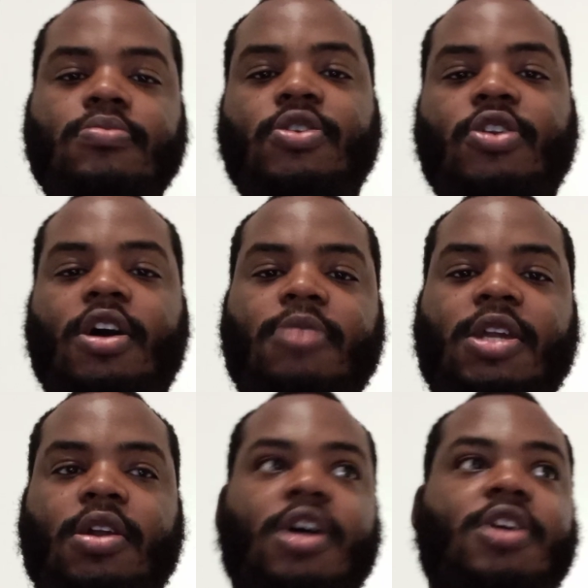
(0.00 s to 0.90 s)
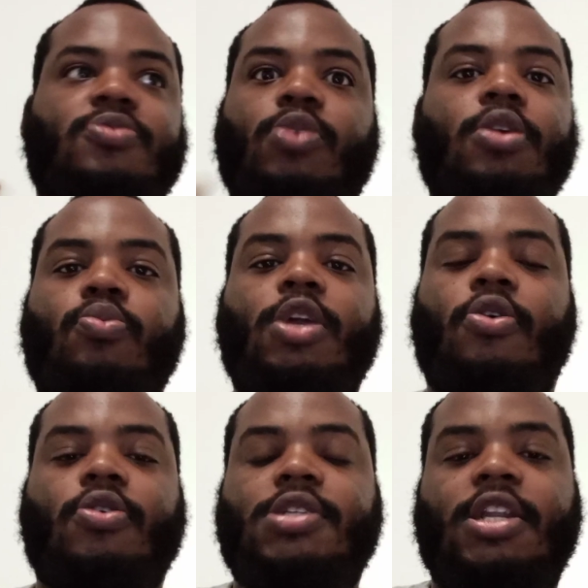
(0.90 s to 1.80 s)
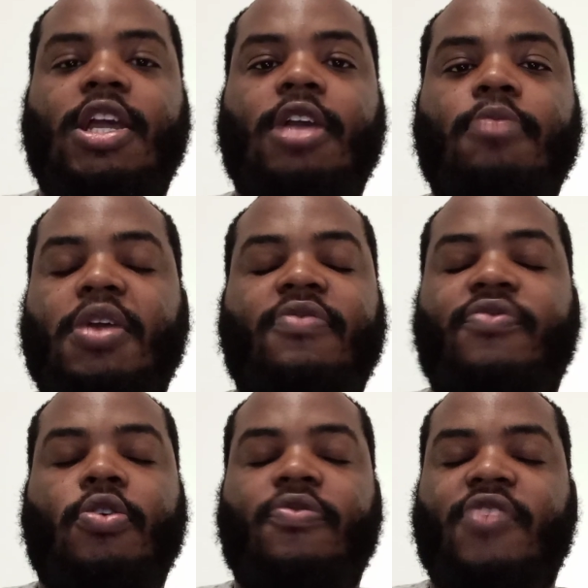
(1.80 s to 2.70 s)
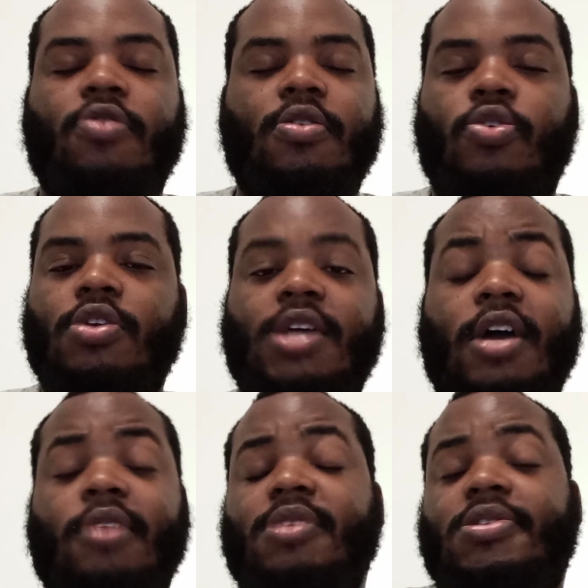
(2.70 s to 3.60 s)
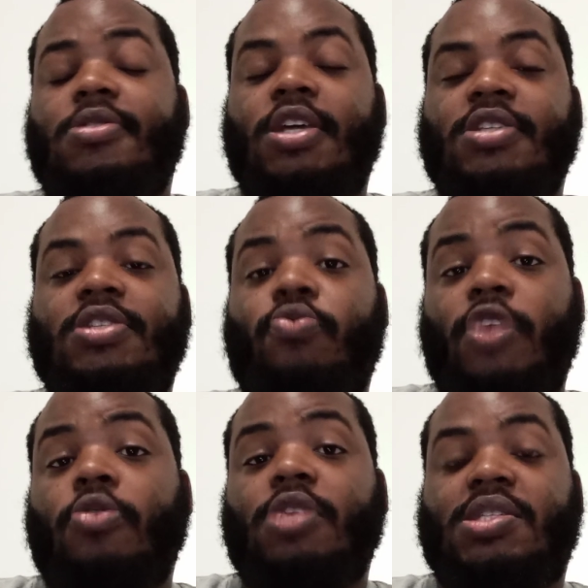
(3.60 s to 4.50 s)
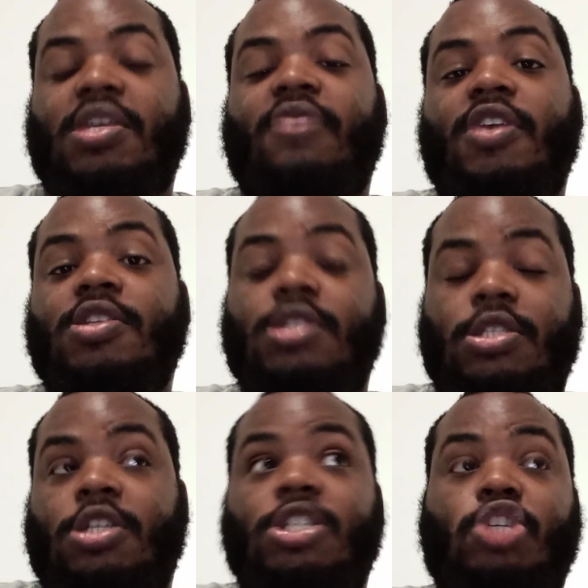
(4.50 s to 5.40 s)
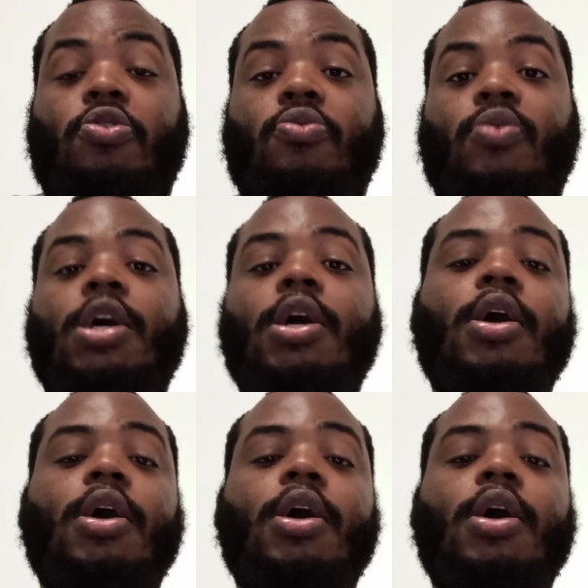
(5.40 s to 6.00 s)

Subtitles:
You know what I mean? Us, we go on to the damn pen for a very long time. It's the realness of it. It's true.